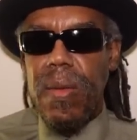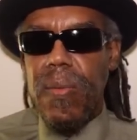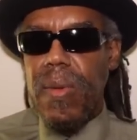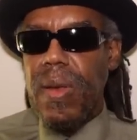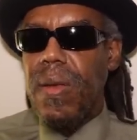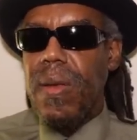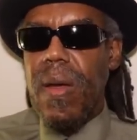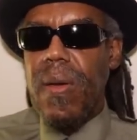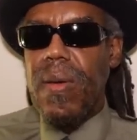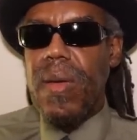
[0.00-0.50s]

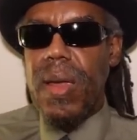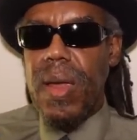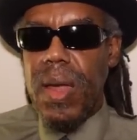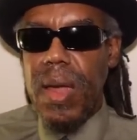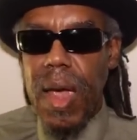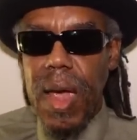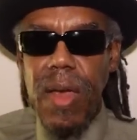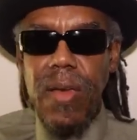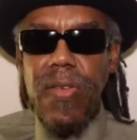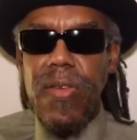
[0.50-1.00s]
We talking
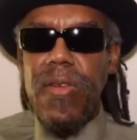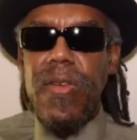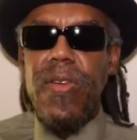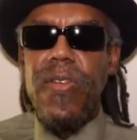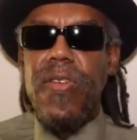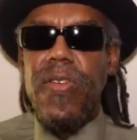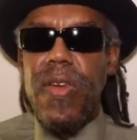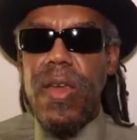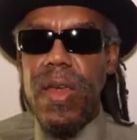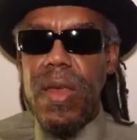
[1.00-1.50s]
gangster
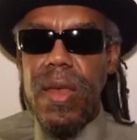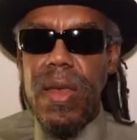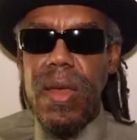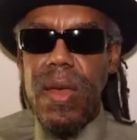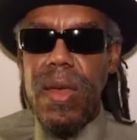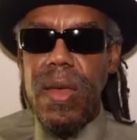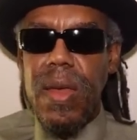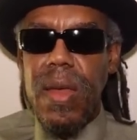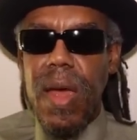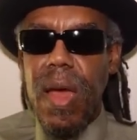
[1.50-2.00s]
shit.
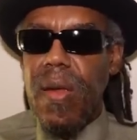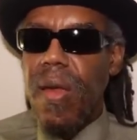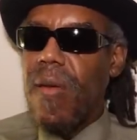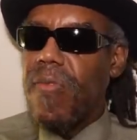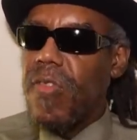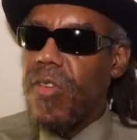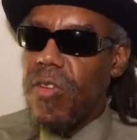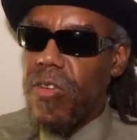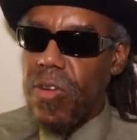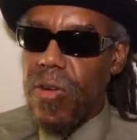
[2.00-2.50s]
I'd
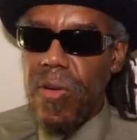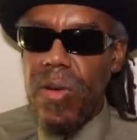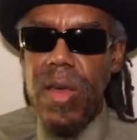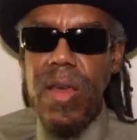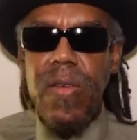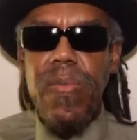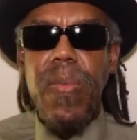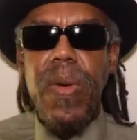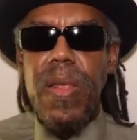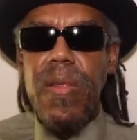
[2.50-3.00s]
have to show
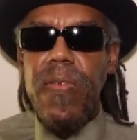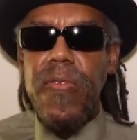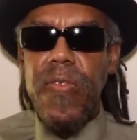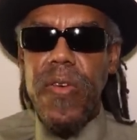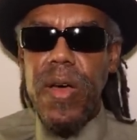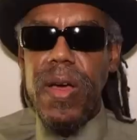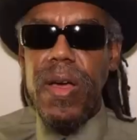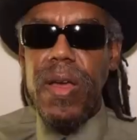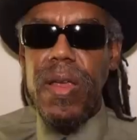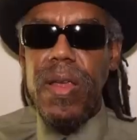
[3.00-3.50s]
these
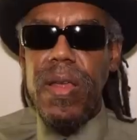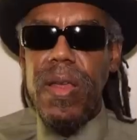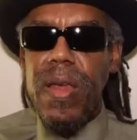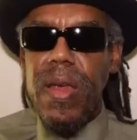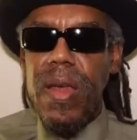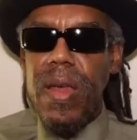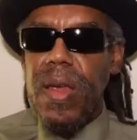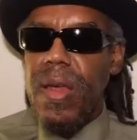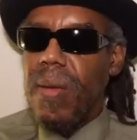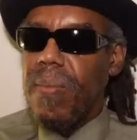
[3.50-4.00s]
motherfuckers,
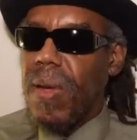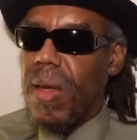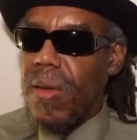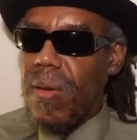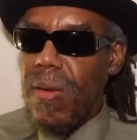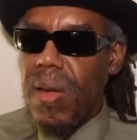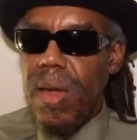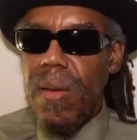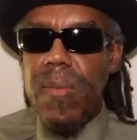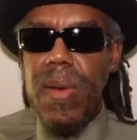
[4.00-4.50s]
man,
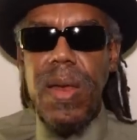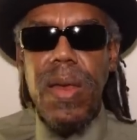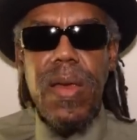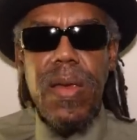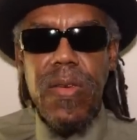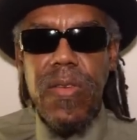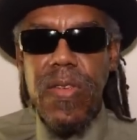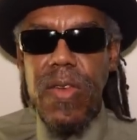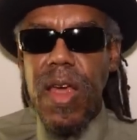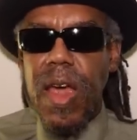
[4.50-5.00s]
you give me
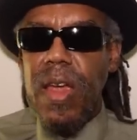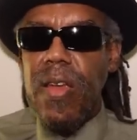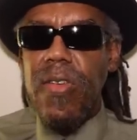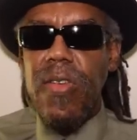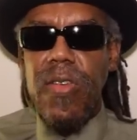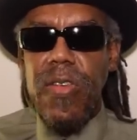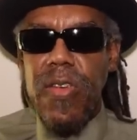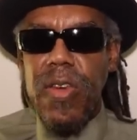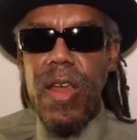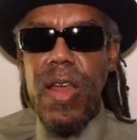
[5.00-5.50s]
these
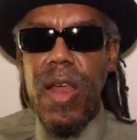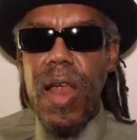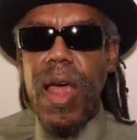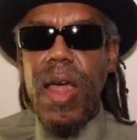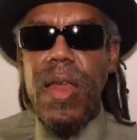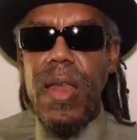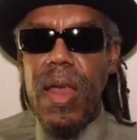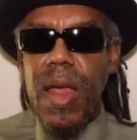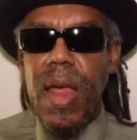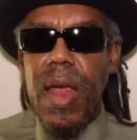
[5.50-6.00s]
tanks and shit
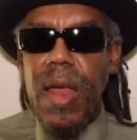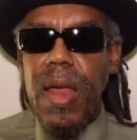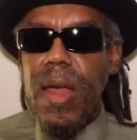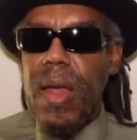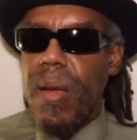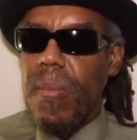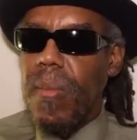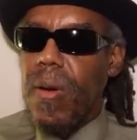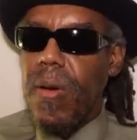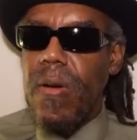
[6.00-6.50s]
like that.
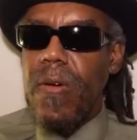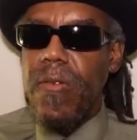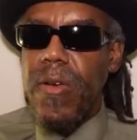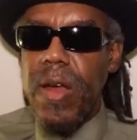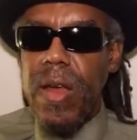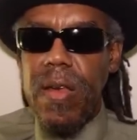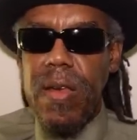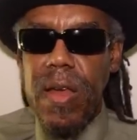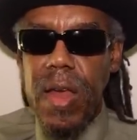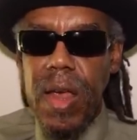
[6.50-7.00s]
I'm gonna go over
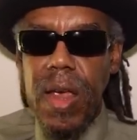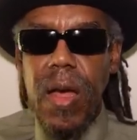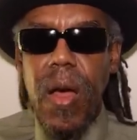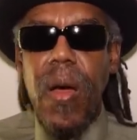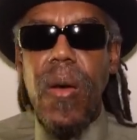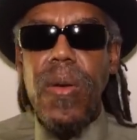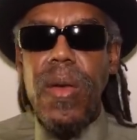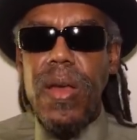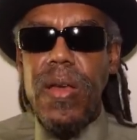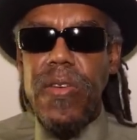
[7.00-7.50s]
there and take
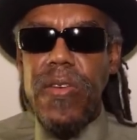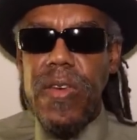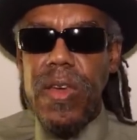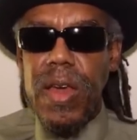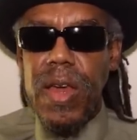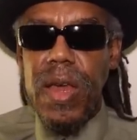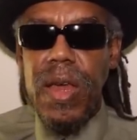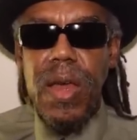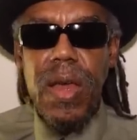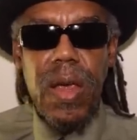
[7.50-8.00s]
all this
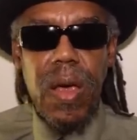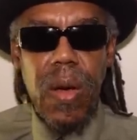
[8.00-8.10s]
shit.